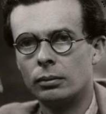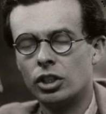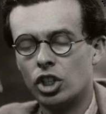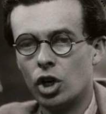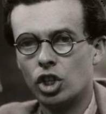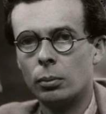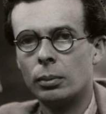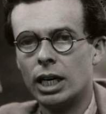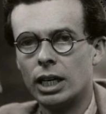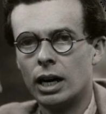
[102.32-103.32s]
Social
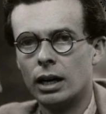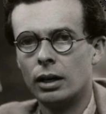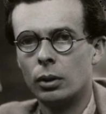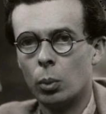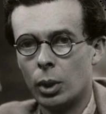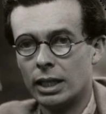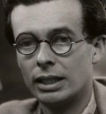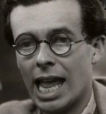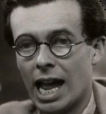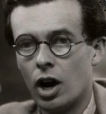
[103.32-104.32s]
media, with its
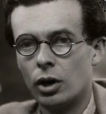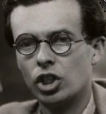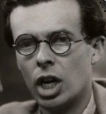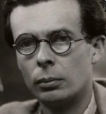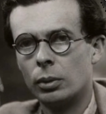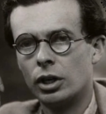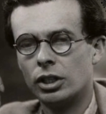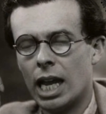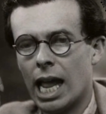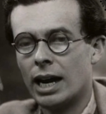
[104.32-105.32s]
echo chambers
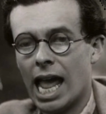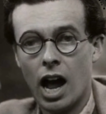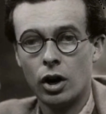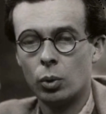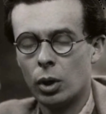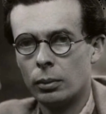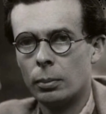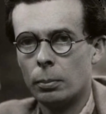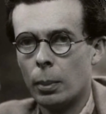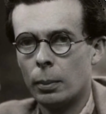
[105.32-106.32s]
and
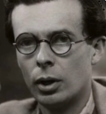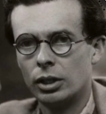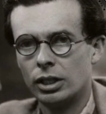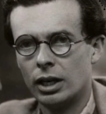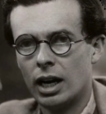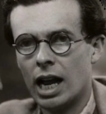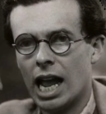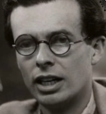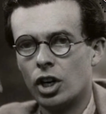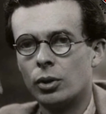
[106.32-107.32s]
algorithmic bubbles,
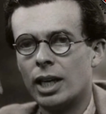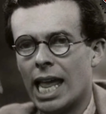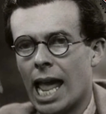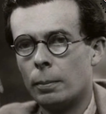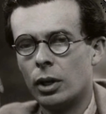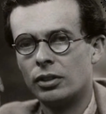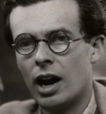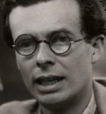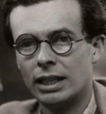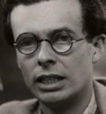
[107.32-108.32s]
has only
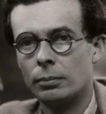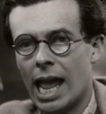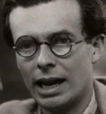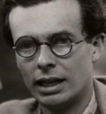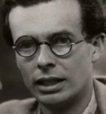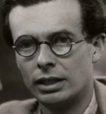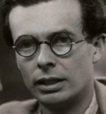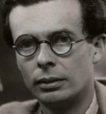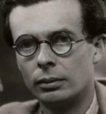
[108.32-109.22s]
amplified this madness.